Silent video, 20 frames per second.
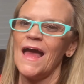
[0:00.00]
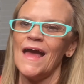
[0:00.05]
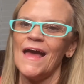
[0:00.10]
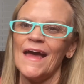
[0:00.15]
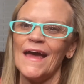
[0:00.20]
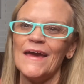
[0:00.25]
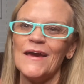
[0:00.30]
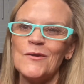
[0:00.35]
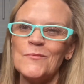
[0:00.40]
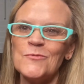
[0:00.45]

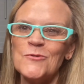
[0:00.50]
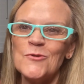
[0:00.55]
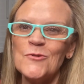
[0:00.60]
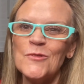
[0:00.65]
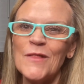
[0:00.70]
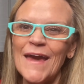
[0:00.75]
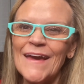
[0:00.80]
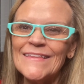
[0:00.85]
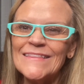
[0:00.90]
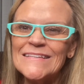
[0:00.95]
I hope
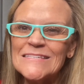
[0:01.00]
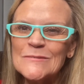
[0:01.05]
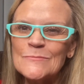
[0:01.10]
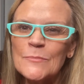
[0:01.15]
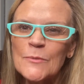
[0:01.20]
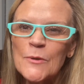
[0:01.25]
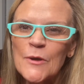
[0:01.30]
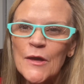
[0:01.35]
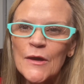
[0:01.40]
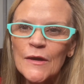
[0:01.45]
you like
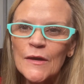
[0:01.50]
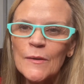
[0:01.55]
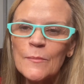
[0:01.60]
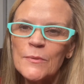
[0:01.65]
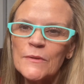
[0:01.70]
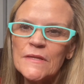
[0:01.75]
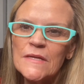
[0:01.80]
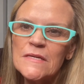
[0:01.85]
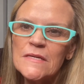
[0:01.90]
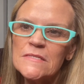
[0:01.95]
this
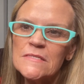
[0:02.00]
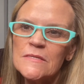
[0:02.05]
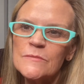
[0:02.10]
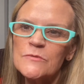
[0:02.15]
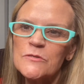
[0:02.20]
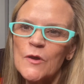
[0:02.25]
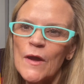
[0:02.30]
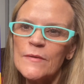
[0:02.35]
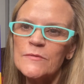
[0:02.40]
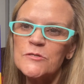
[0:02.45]
book. Please
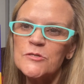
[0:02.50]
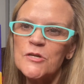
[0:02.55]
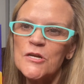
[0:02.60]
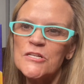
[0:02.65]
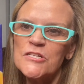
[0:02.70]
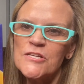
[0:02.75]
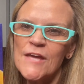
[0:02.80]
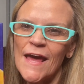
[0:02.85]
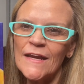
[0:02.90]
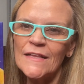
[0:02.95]
subscribe to
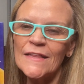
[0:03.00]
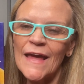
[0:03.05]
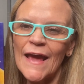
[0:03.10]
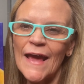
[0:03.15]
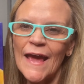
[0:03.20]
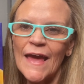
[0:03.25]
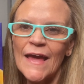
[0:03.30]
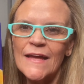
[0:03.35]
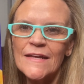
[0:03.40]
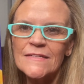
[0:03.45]
our channel
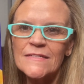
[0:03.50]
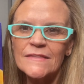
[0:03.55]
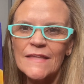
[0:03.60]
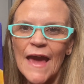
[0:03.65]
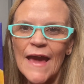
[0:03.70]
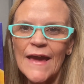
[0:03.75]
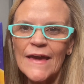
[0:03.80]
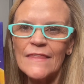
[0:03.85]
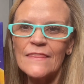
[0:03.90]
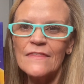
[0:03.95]
and like